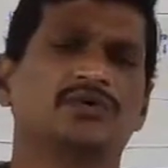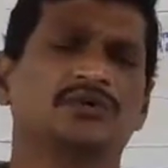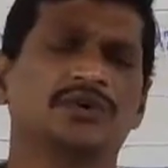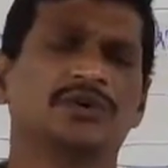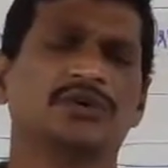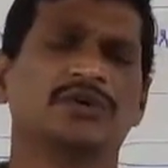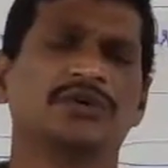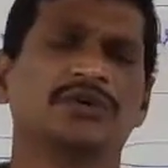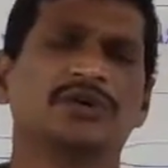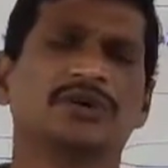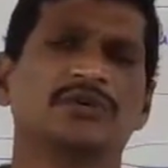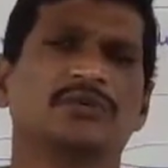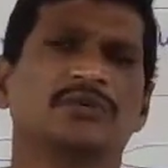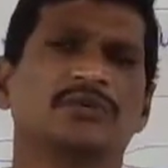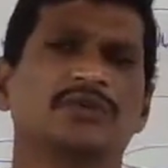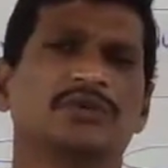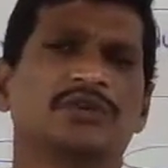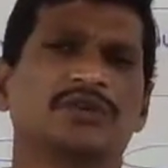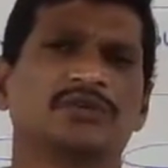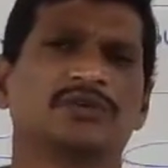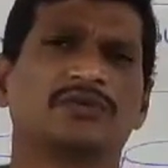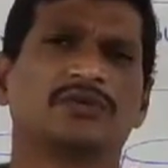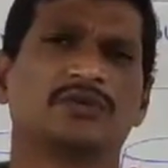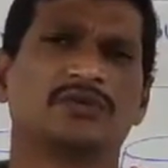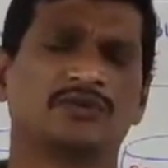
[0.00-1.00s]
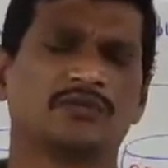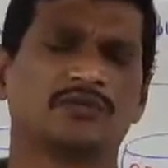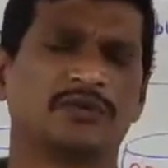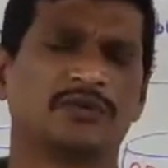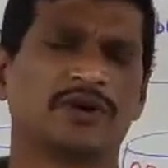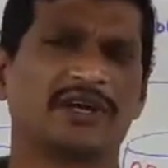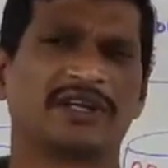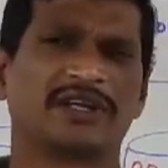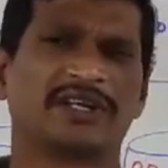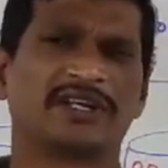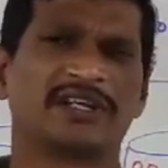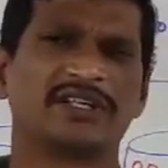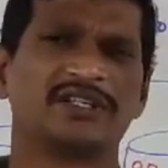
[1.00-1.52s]
We know about the fruit
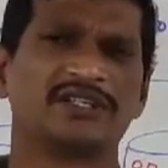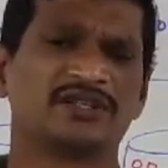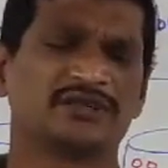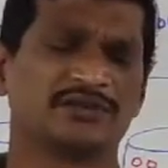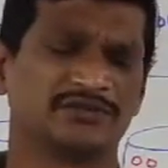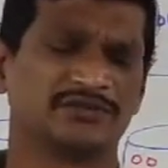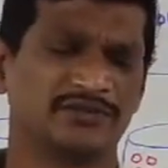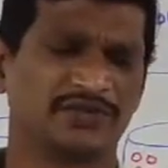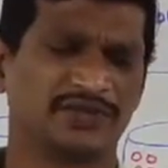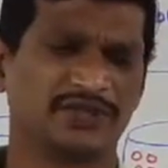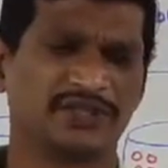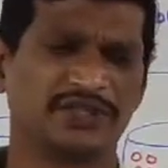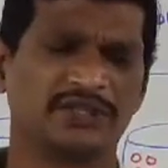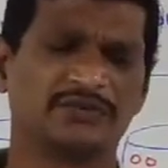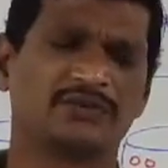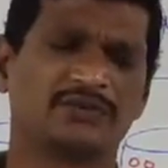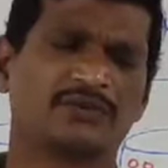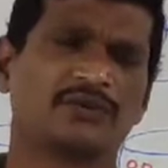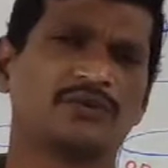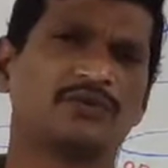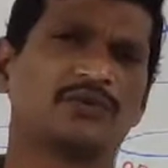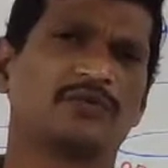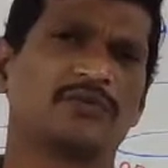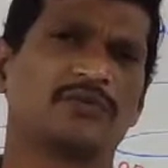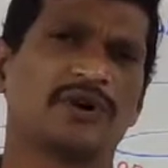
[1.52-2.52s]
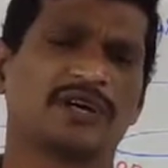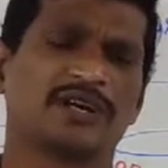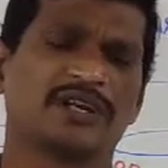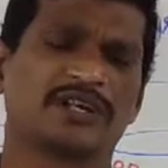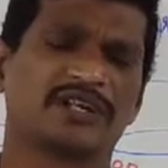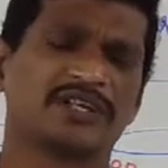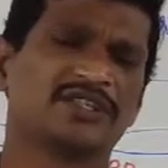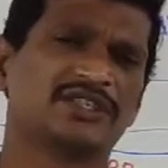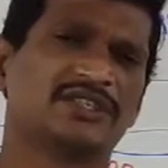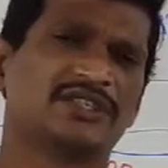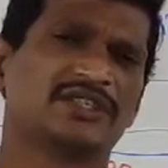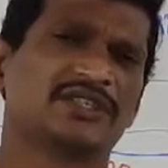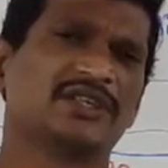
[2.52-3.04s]
markets. So within the fruit
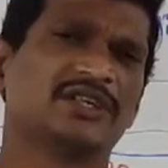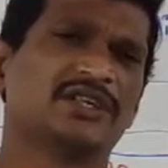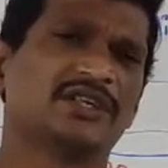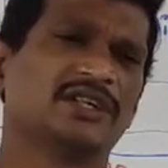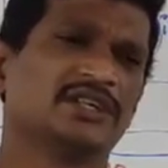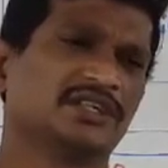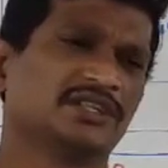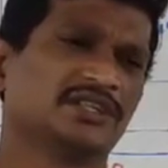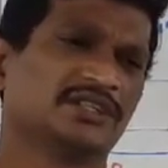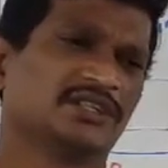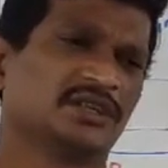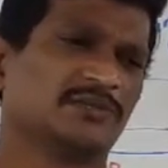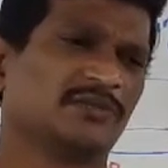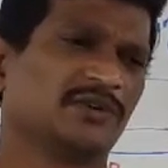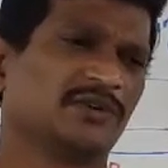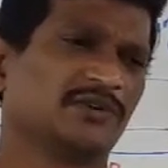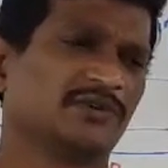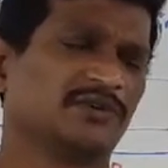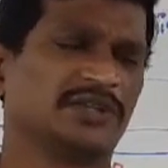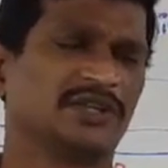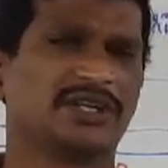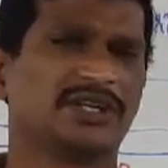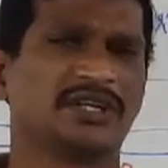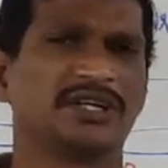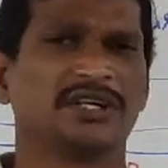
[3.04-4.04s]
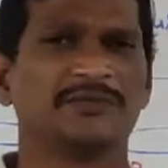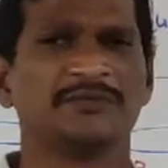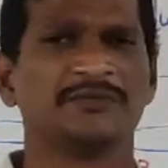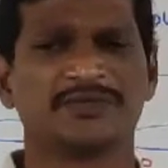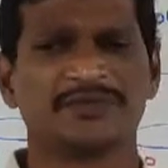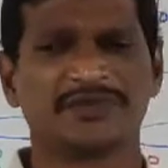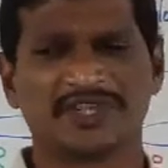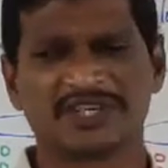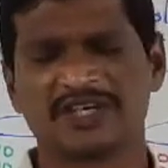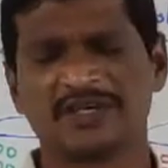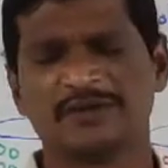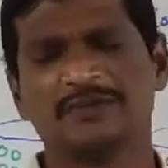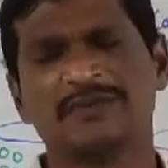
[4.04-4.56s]
markets, some of the
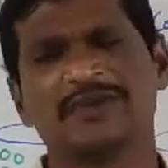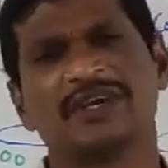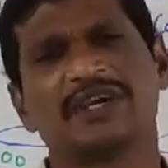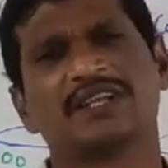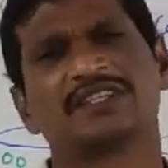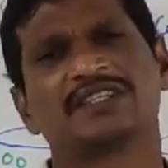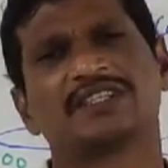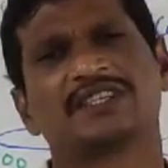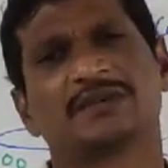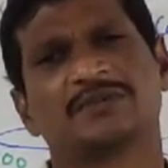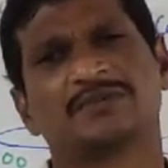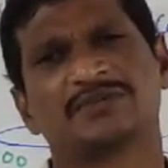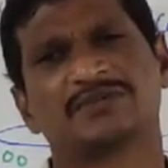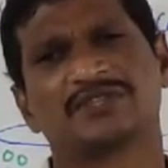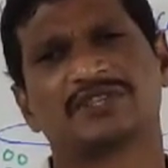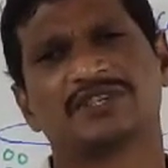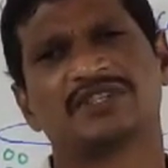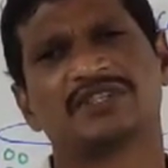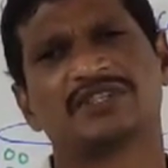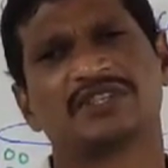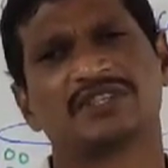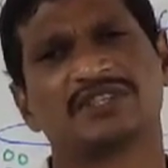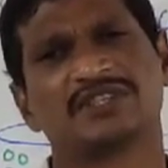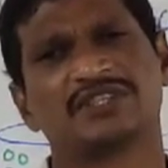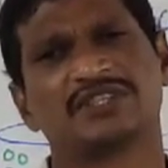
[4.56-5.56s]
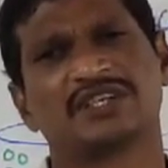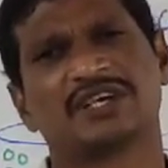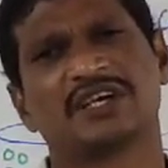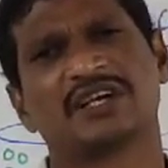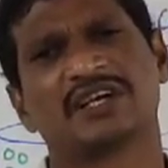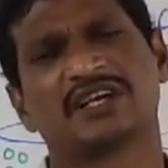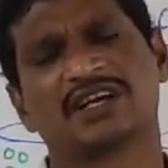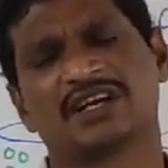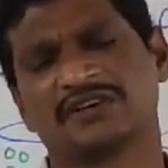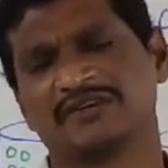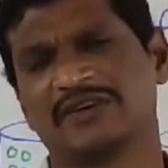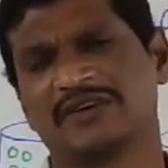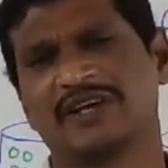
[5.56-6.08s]
chemical substances
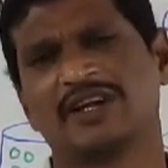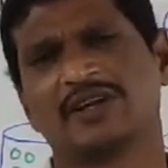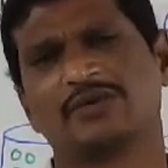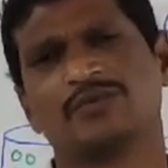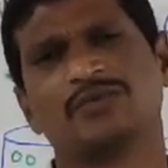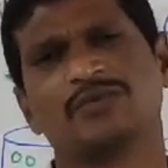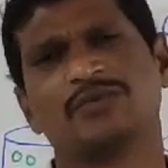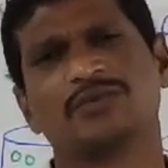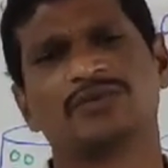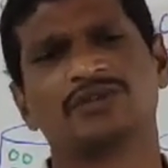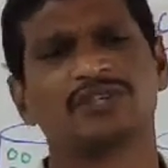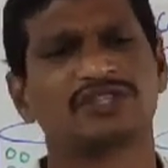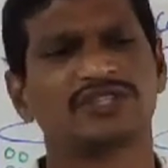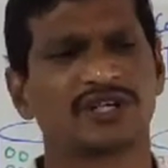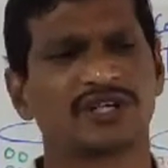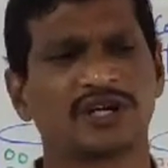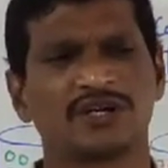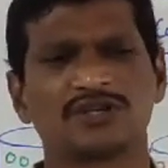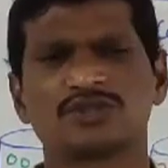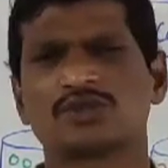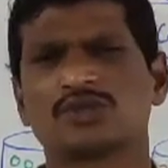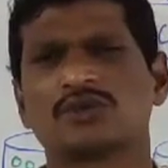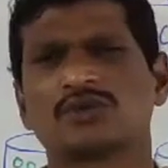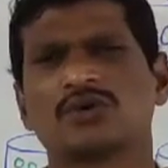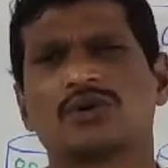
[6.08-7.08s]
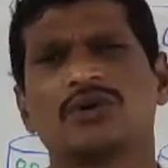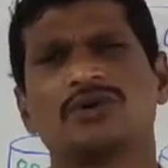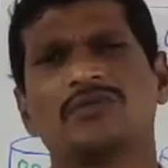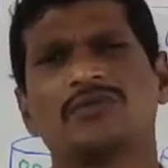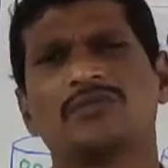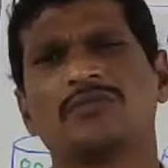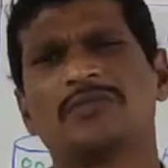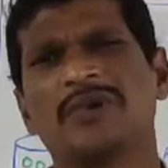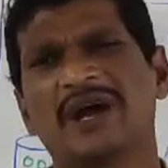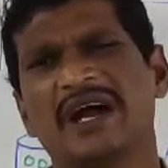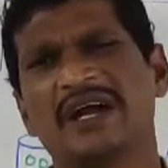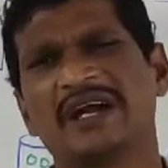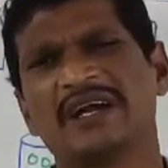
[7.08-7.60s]
are available. These are also
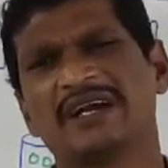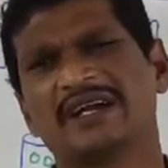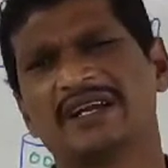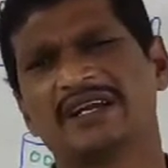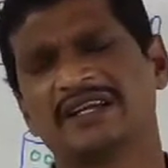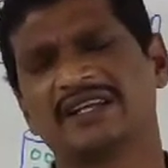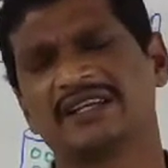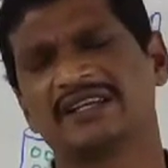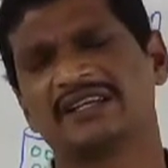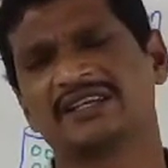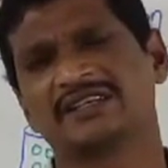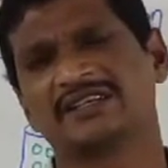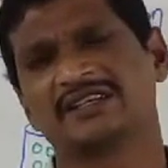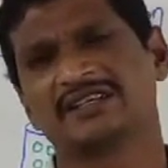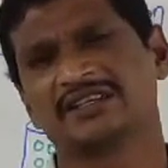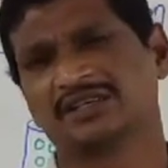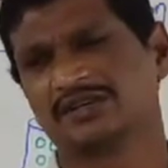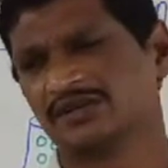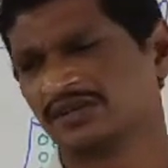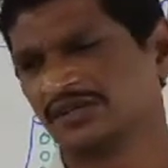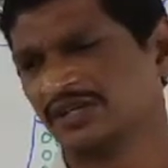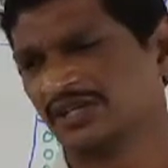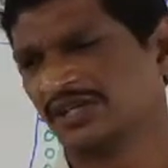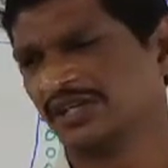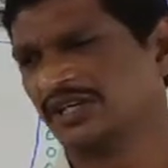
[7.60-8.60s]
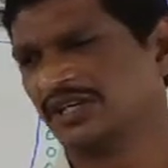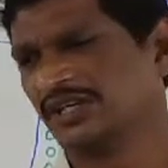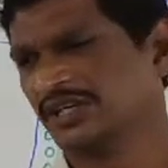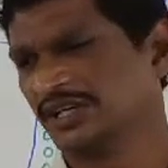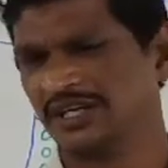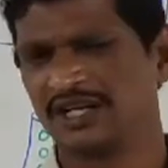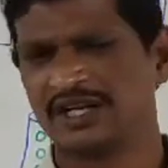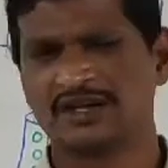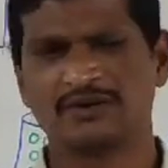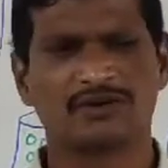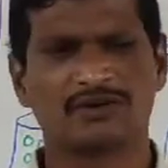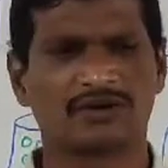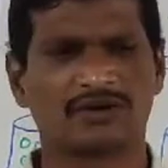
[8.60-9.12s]
called battery.
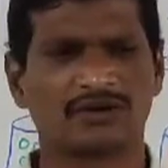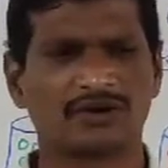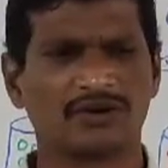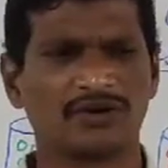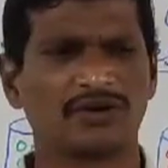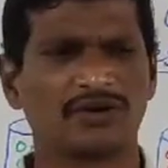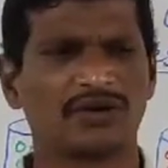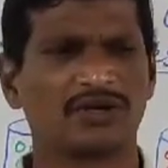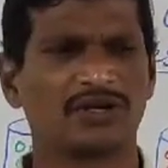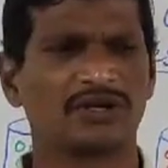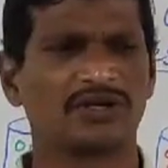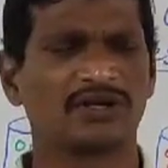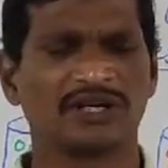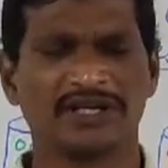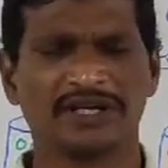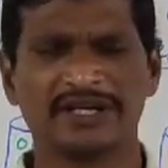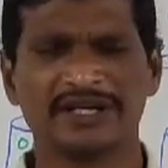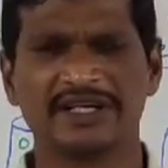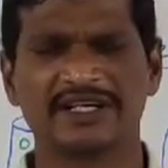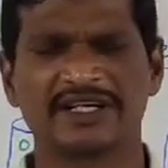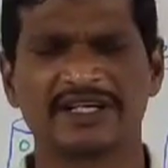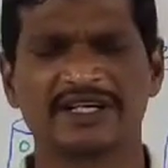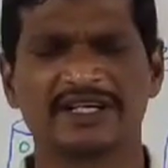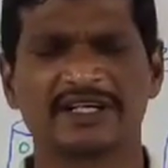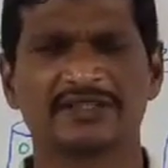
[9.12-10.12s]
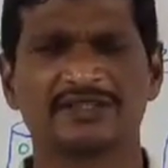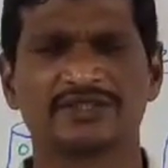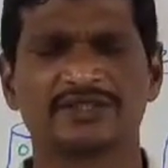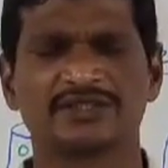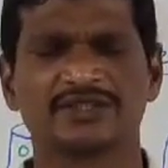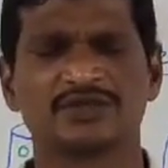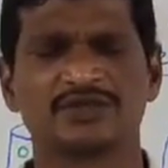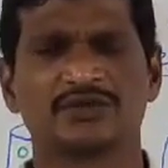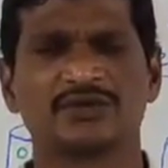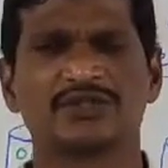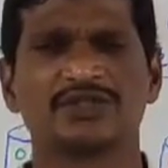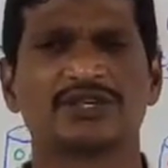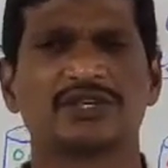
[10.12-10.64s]
Okay, in our local
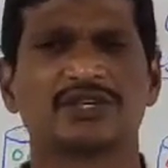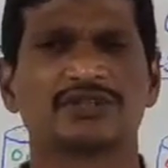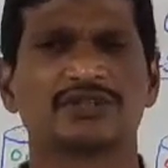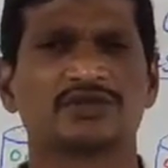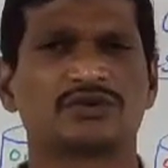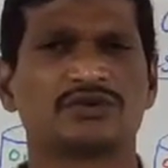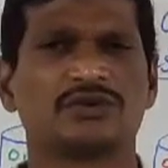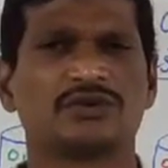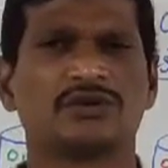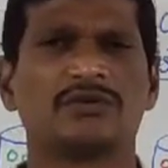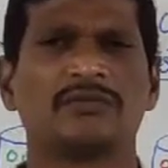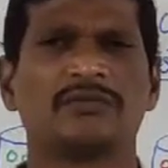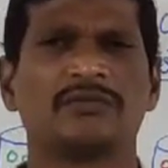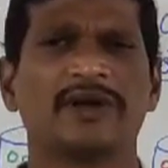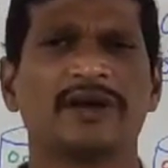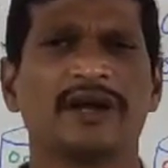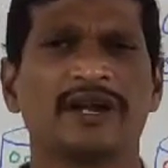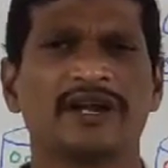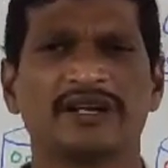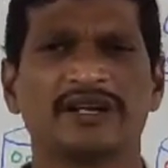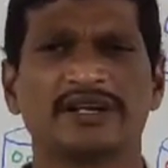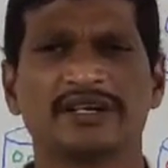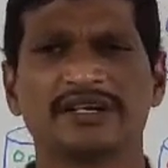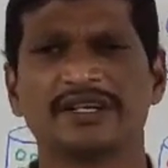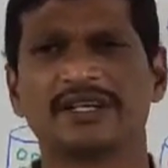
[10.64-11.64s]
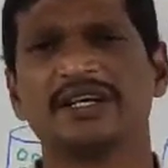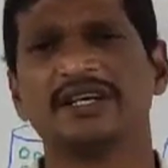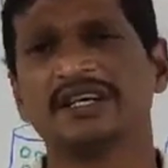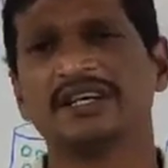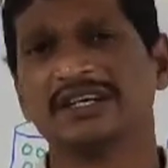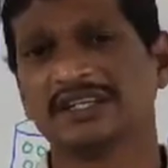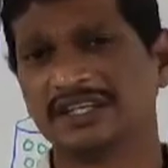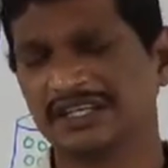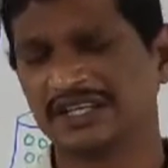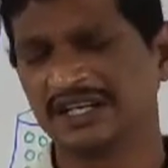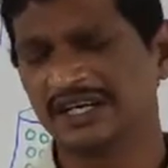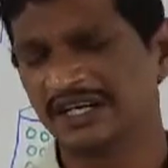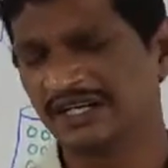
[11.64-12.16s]
areas, this is also called battery.
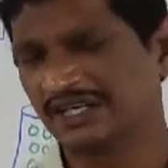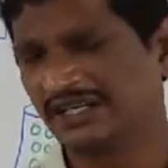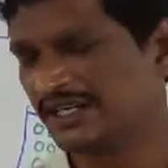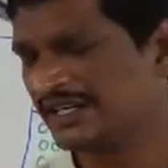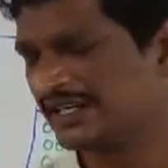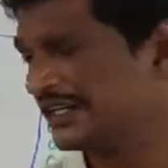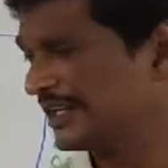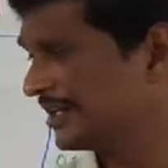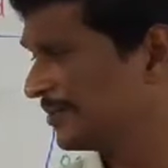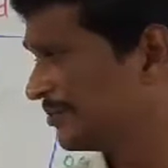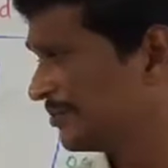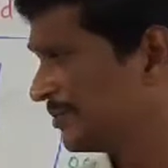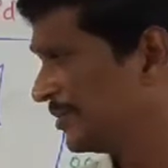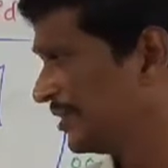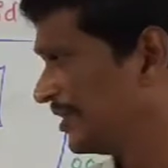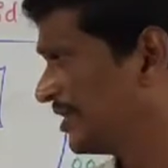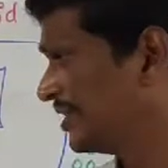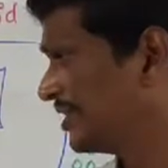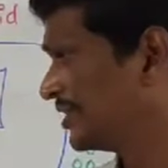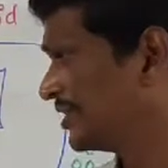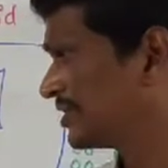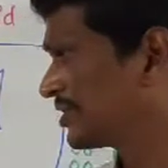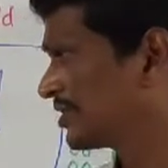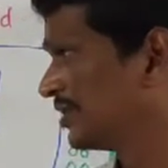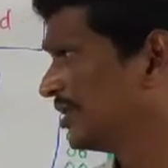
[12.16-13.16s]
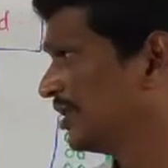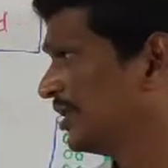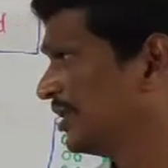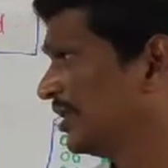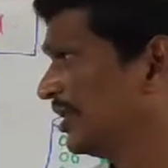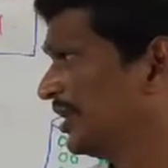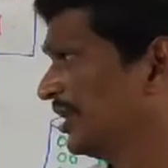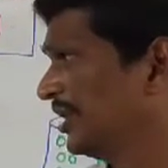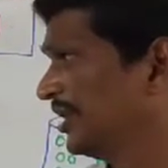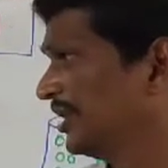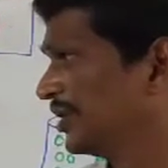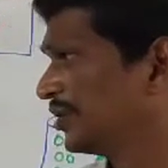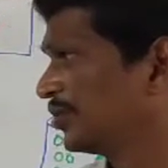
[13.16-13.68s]
That name is
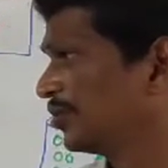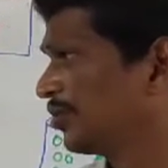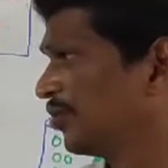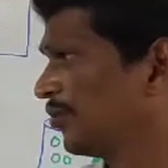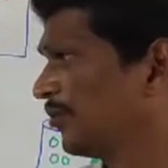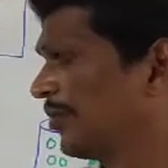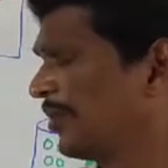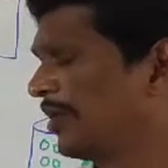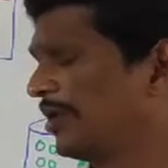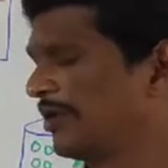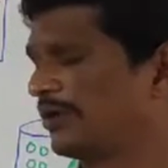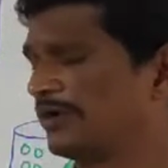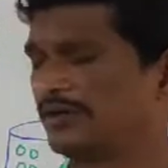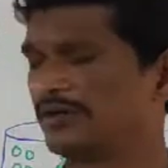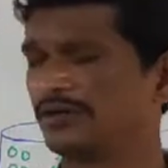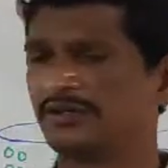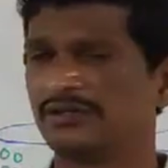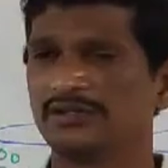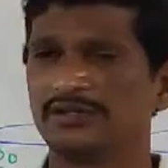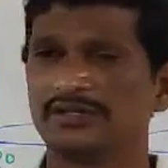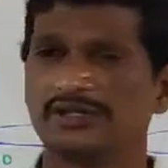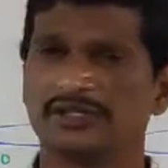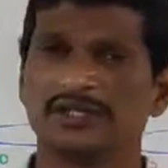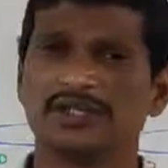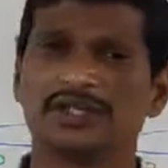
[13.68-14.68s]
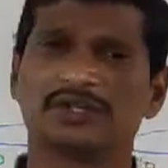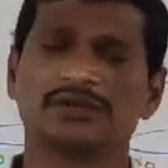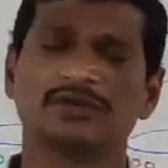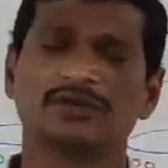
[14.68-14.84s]
ethopon.